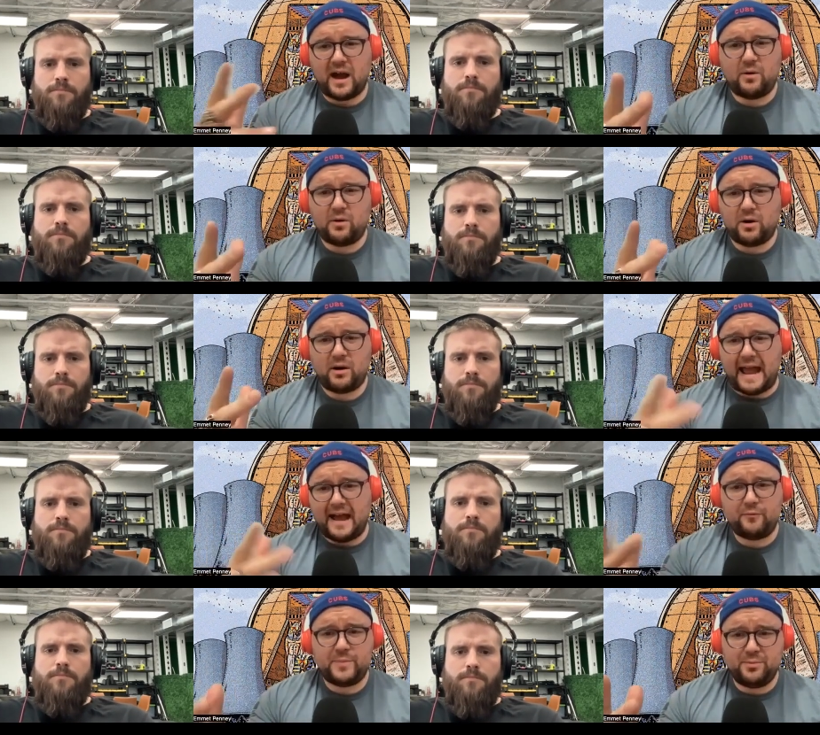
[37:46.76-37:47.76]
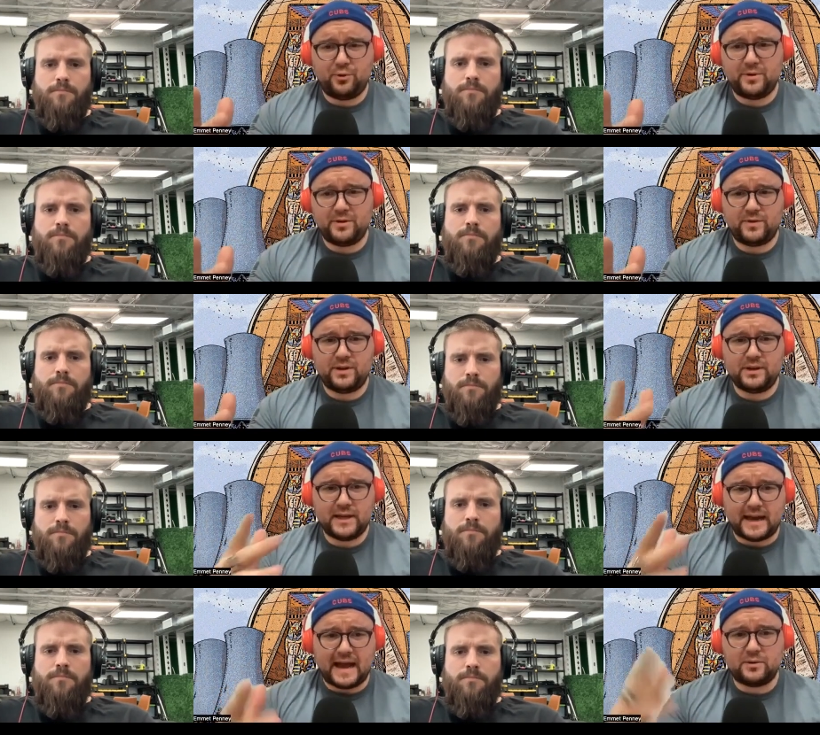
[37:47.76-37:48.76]
Speaker 1: how are, have people been feeling,
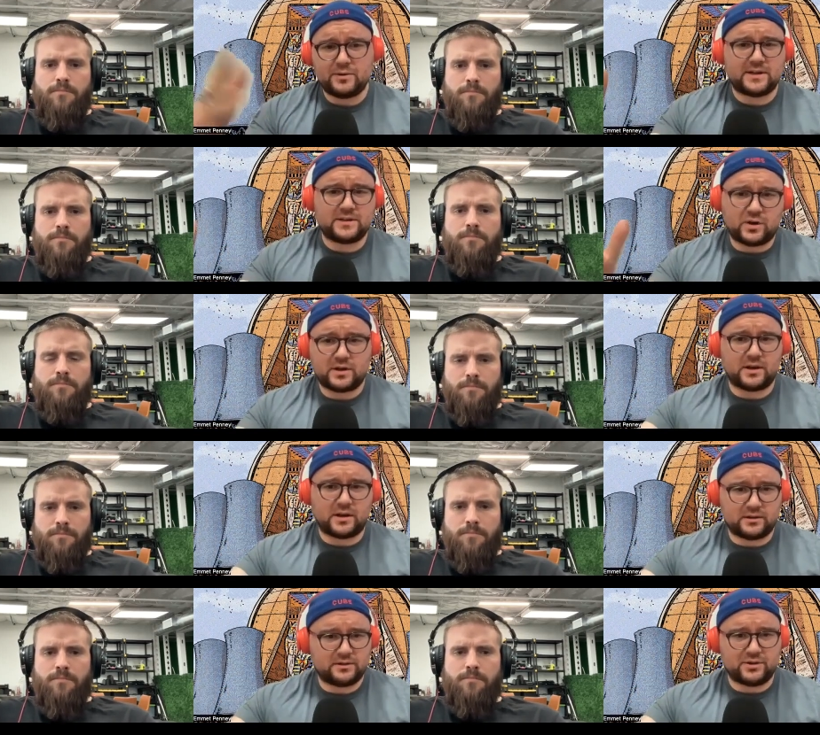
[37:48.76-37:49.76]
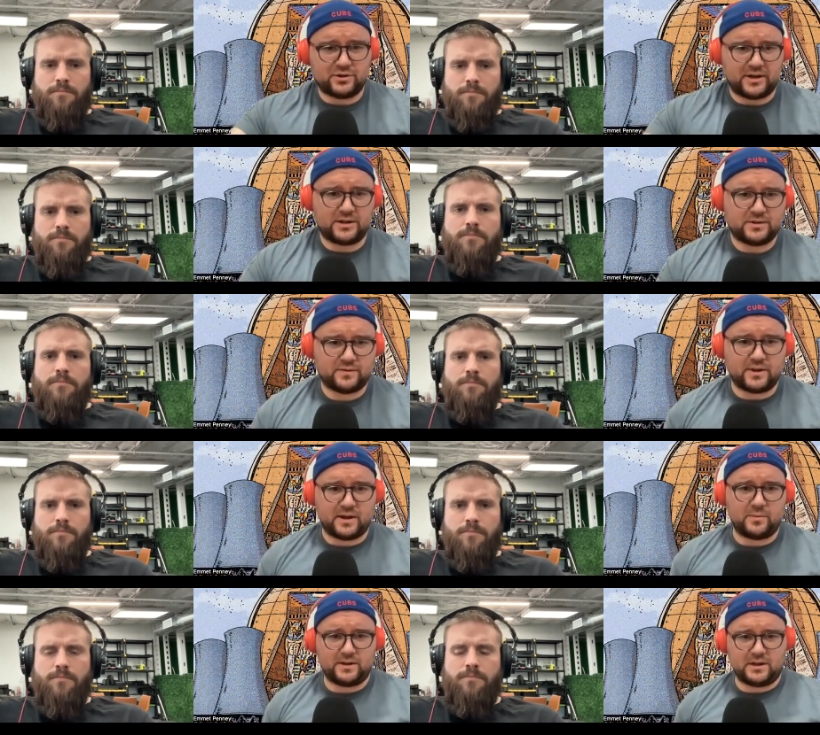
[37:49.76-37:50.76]
and how is that starting to change for them
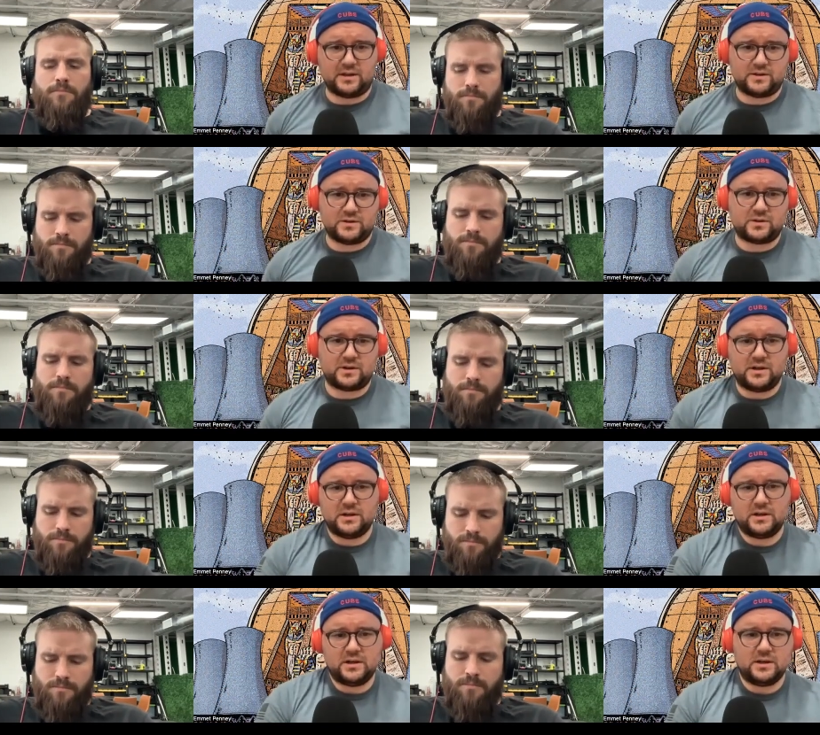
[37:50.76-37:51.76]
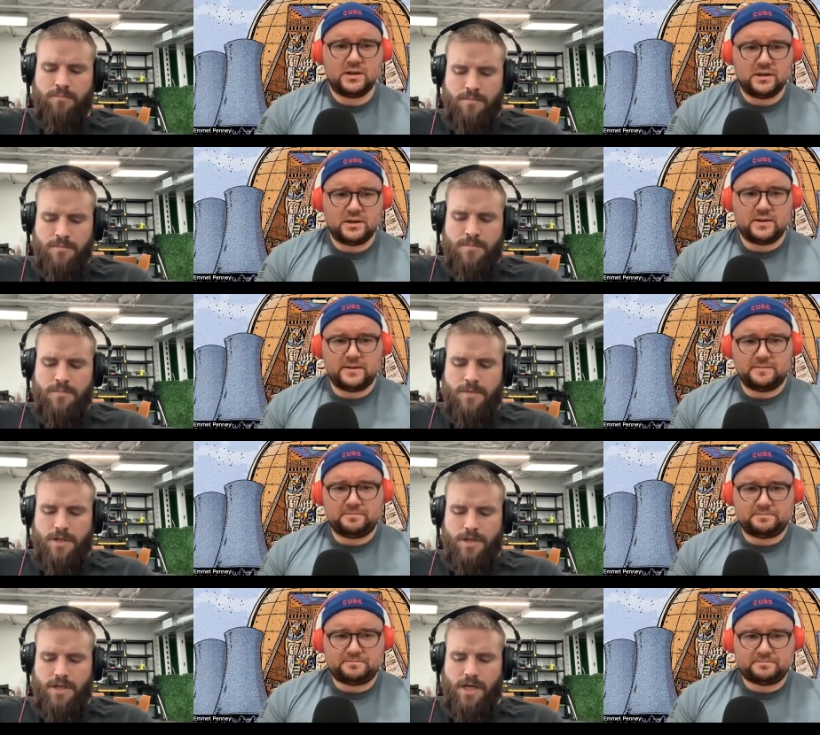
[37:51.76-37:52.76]
and the industry?
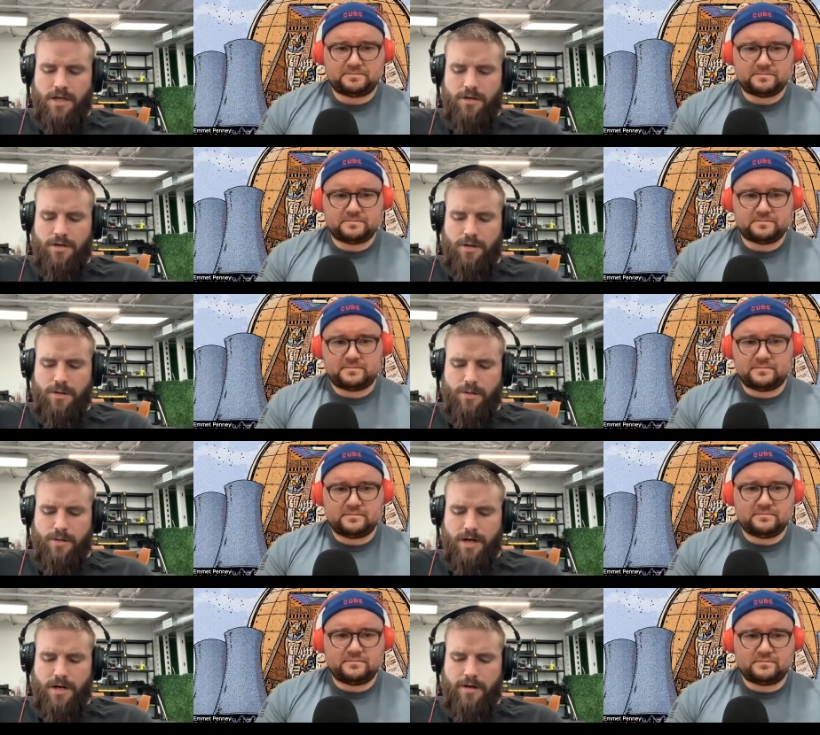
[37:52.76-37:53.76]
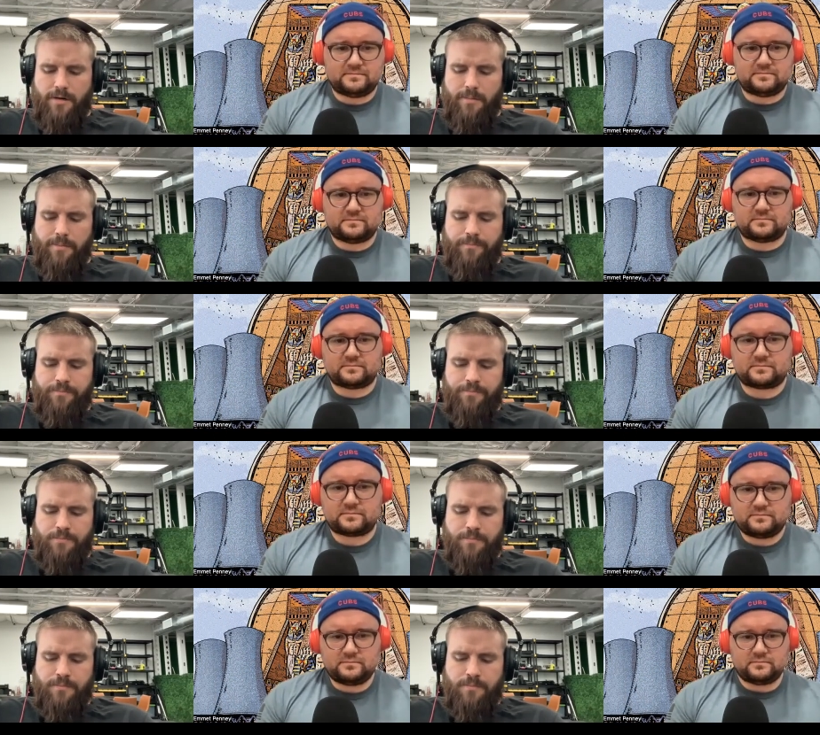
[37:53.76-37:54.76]
Speaker 2: Yeah, you know, um,
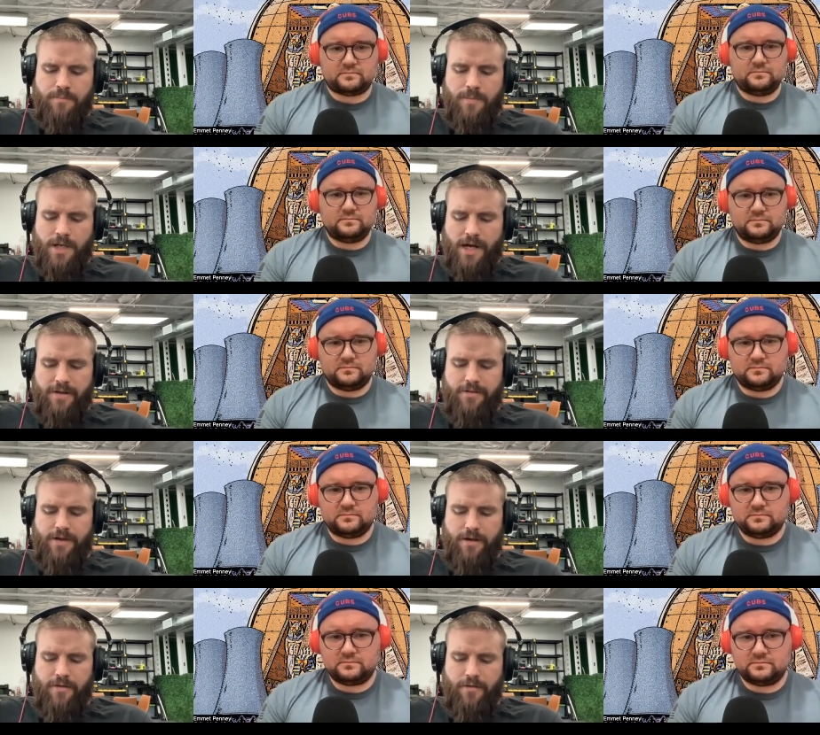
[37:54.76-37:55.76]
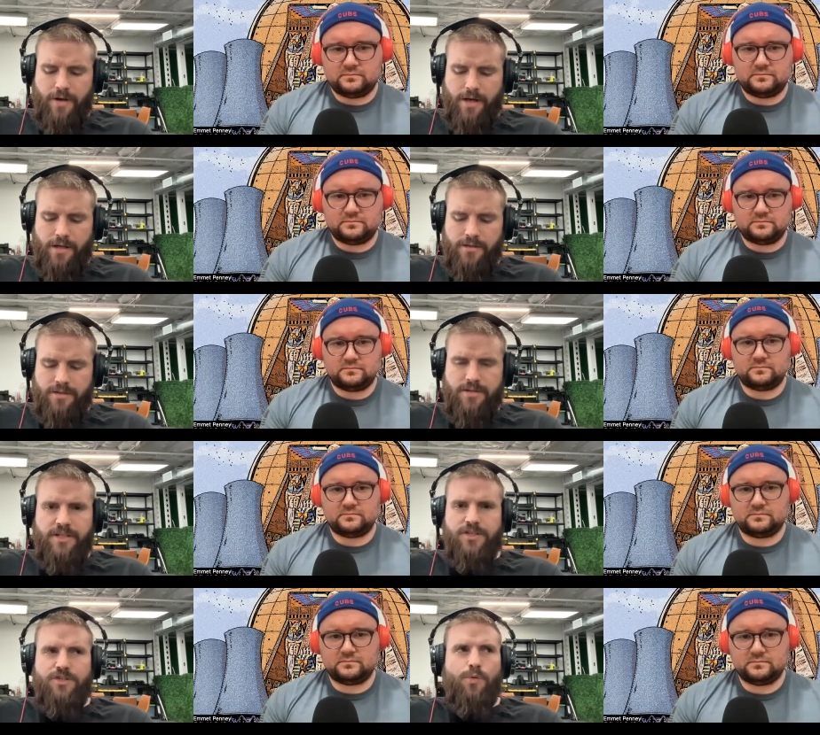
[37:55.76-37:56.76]
I think that
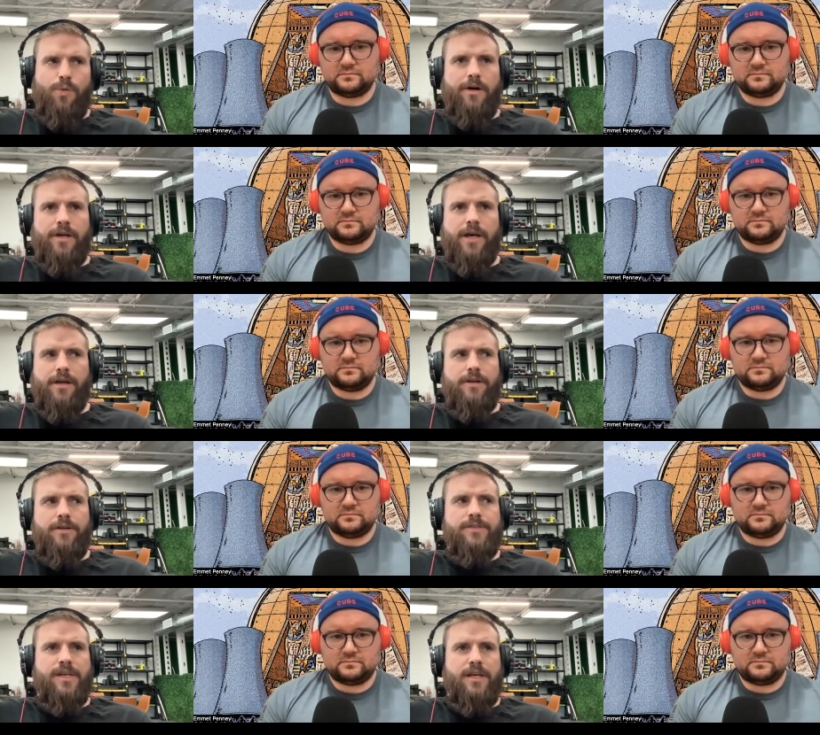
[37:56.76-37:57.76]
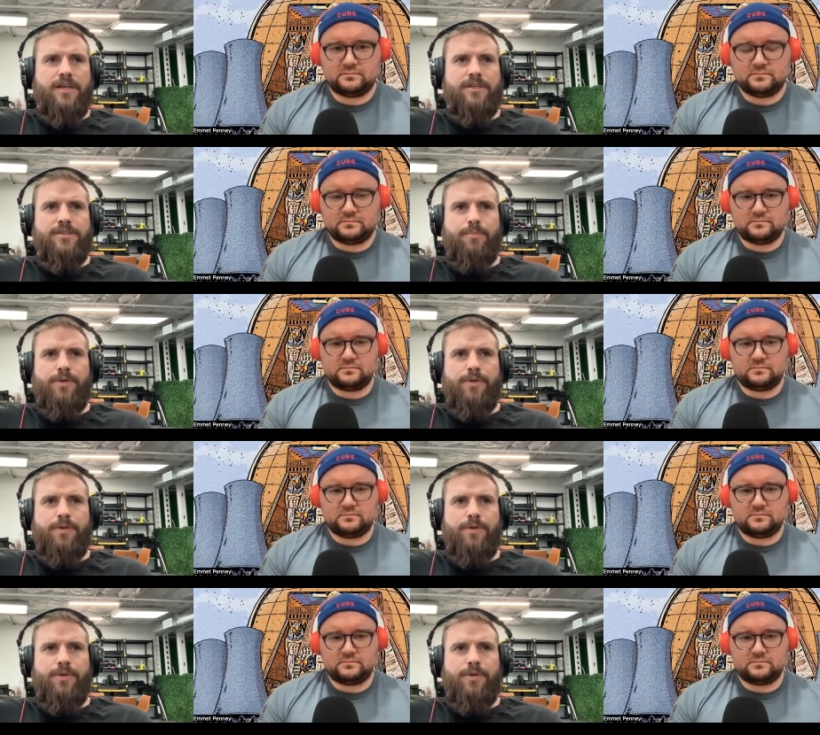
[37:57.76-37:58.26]
Digital Wildcatters has